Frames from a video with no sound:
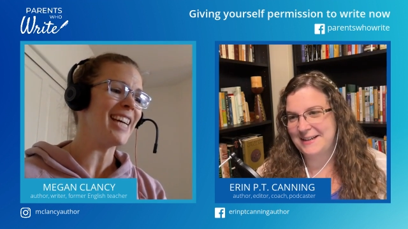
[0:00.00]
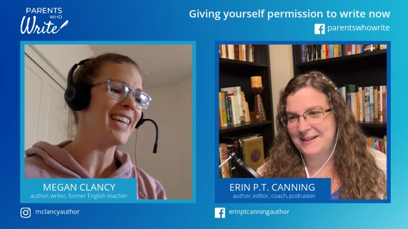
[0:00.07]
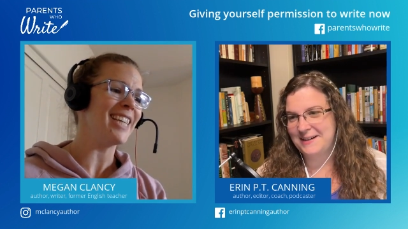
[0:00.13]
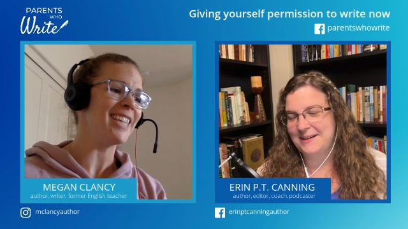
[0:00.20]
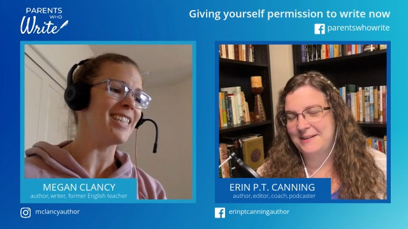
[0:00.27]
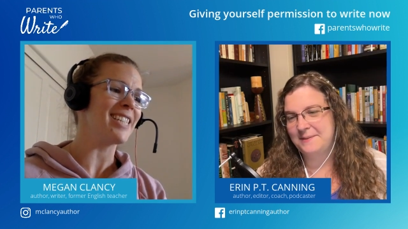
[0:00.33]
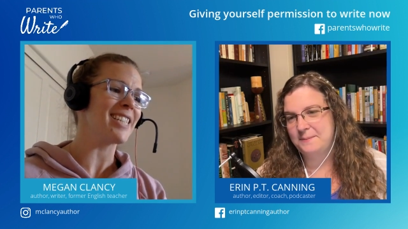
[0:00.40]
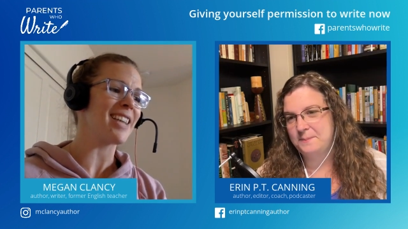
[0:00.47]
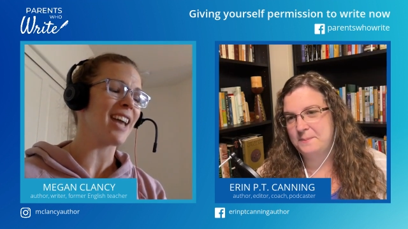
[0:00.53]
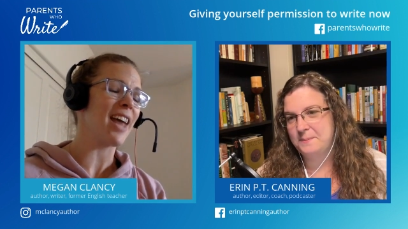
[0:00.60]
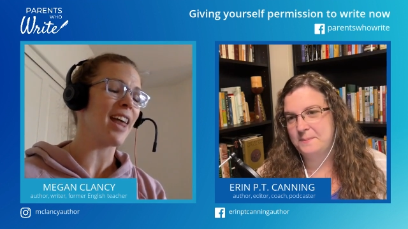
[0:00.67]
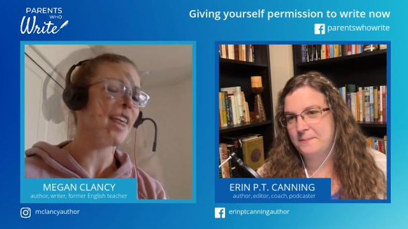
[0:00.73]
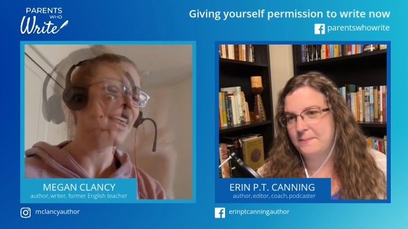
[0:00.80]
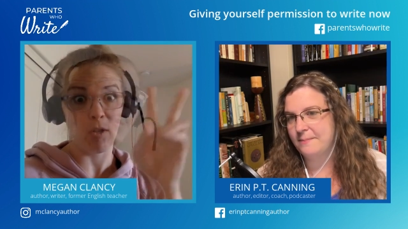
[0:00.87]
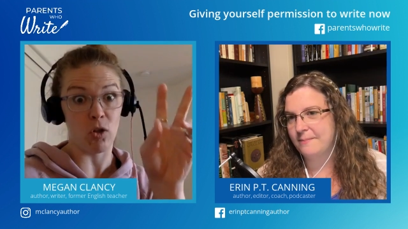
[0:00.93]
Speaker 1: and
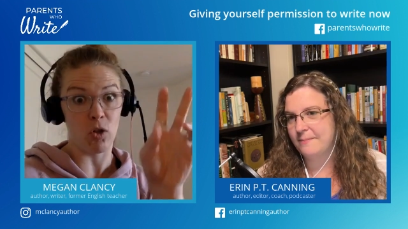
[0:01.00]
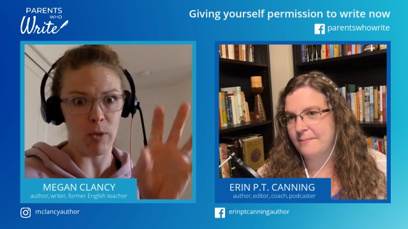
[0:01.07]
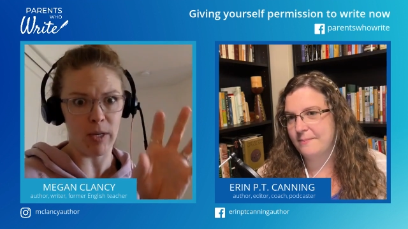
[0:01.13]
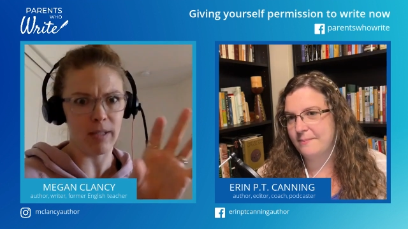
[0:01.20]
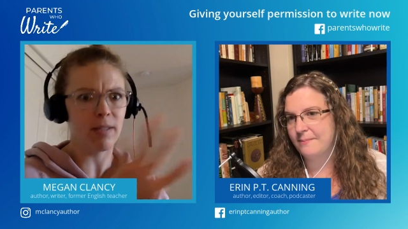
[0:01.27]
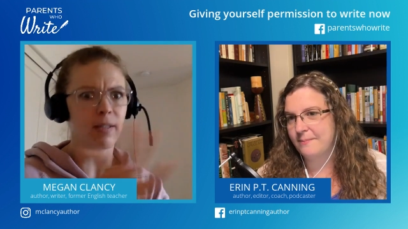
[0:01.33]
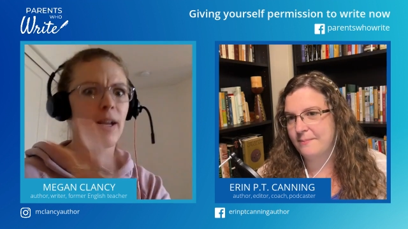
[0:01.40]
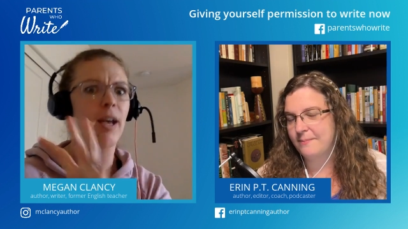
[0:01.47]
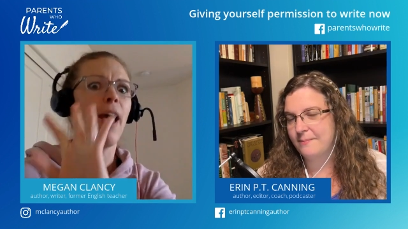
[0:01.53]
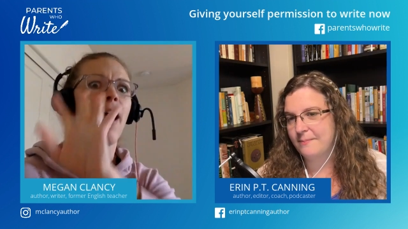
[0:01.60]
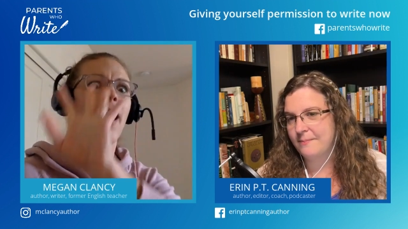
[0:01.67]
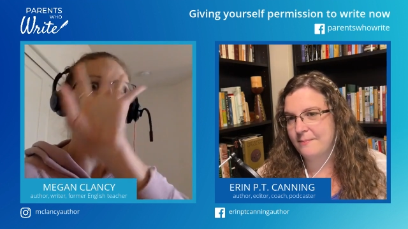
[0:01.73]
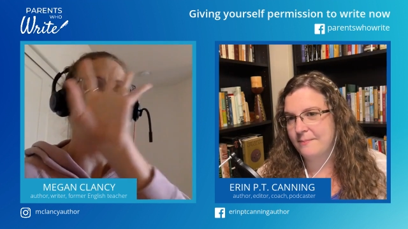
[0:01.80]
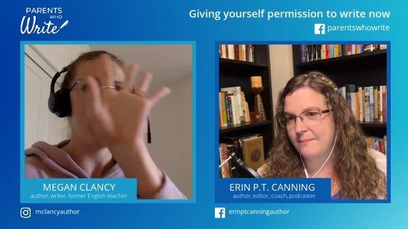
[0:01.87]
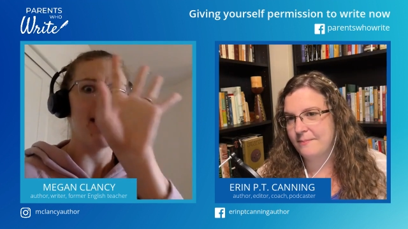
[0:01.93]
there's a twist.
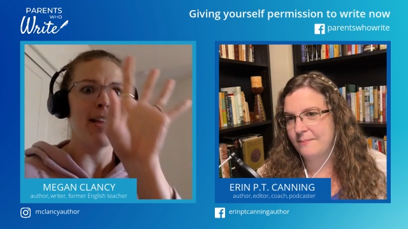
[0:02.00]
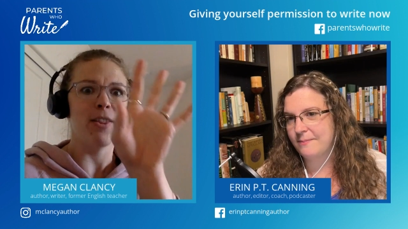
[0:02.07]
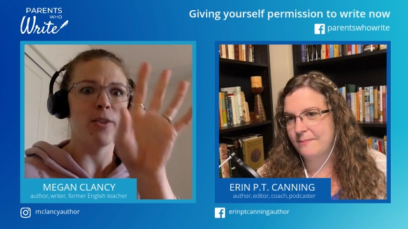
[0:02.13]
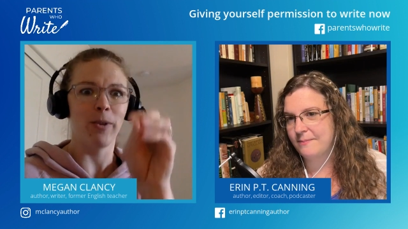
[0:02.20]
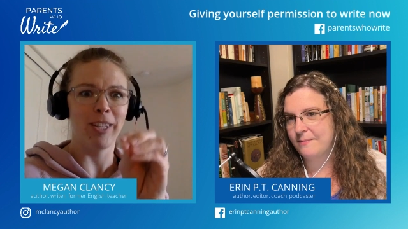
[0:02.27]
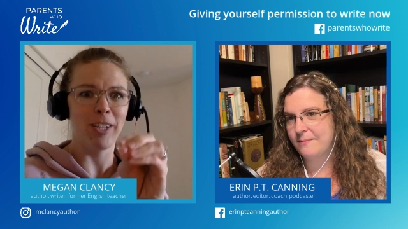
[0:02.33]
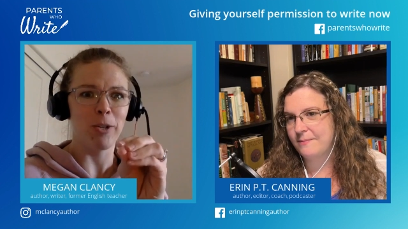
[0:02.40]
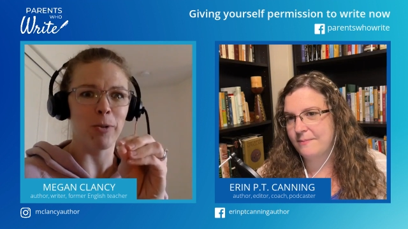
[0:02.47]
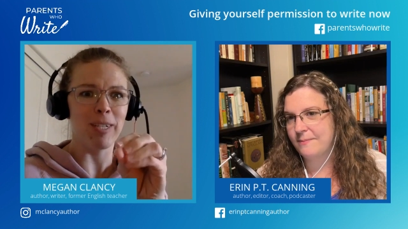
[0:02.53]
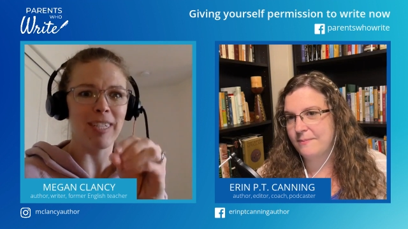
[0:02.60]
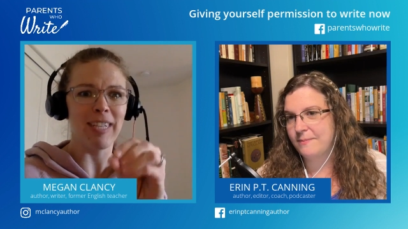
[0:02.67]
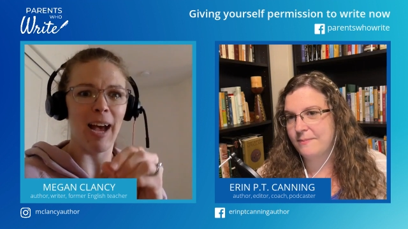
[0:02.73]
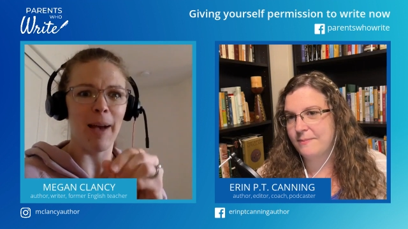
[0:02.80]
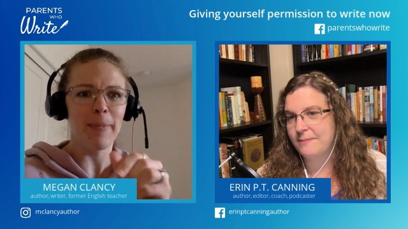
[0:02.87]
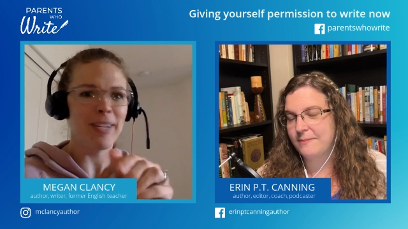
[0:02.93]
And when the
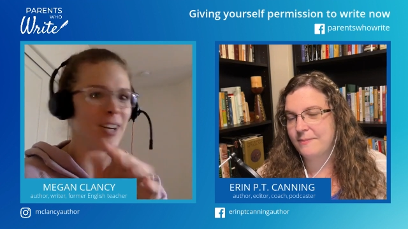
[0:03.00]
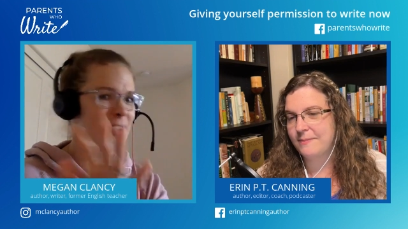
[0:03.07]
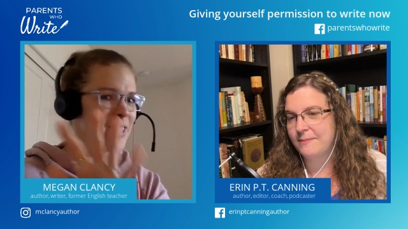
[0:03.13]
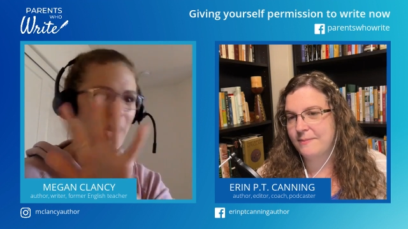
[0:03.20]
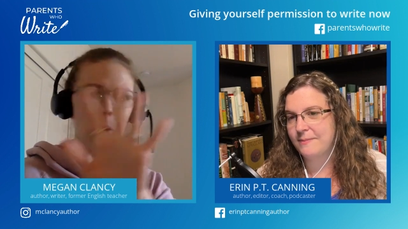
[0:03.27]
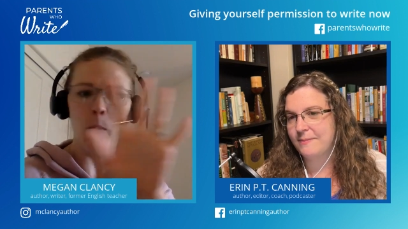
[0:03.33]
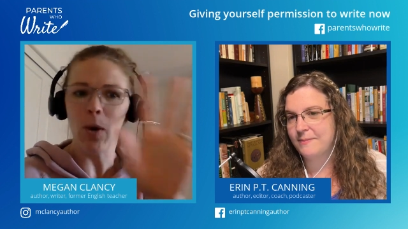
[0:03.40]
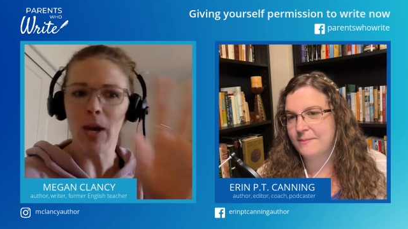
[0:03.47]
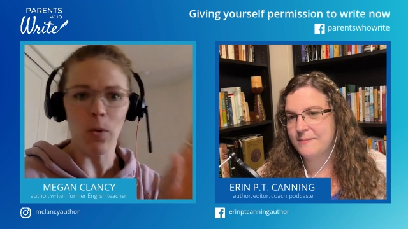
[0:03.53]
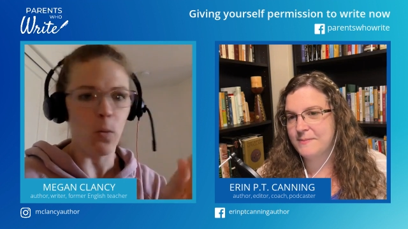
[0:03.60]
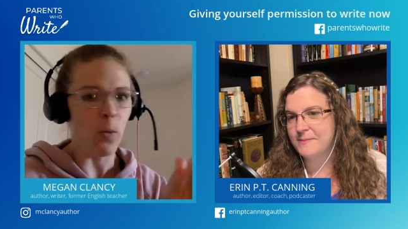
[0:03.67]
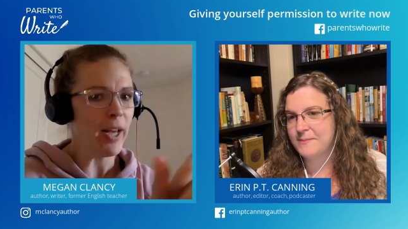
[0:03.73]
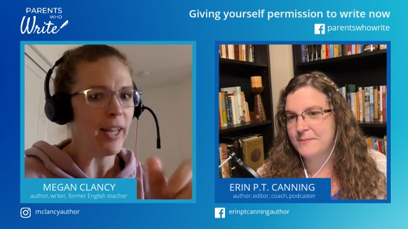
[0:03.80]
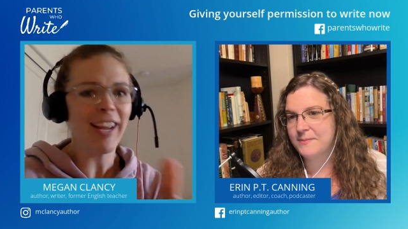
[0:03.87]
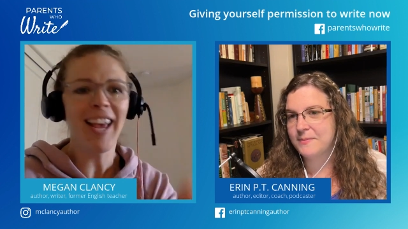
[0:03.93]
twist happened, I was like,
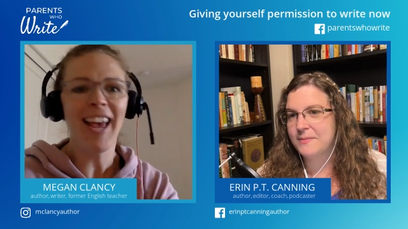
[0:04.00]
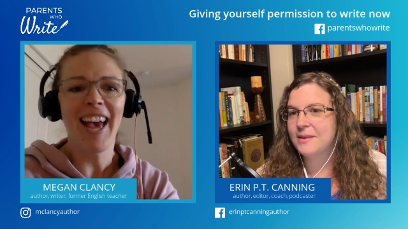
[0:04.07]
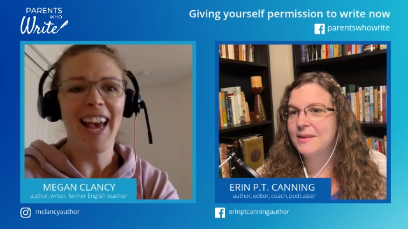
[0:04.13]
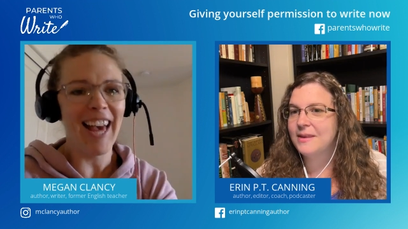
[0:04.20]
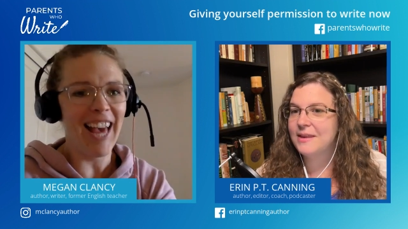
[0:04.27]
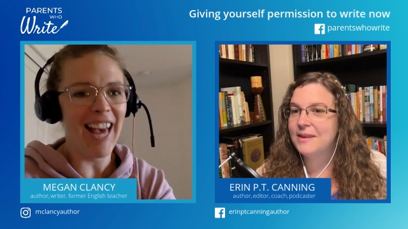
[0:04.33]
wait, what?